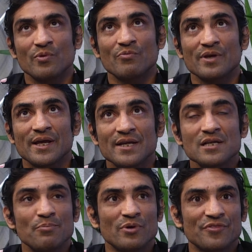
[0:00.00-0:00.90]
we end up
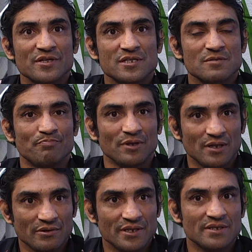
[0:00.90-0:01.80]
with is this
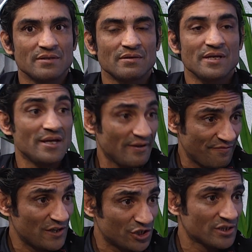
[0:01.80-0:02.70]
bloated,
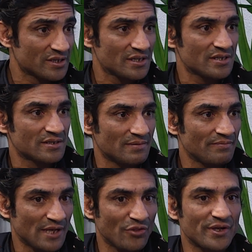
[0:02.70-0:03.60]
inefficient system,
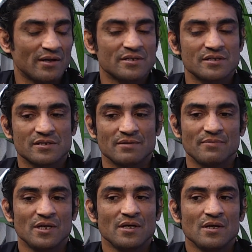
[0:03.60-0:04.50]
healthcare system,
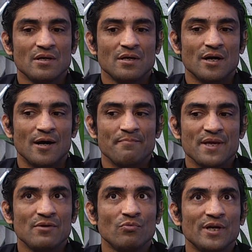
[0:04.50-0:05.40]

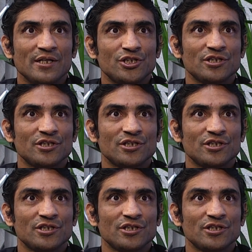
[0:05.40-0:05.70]
in which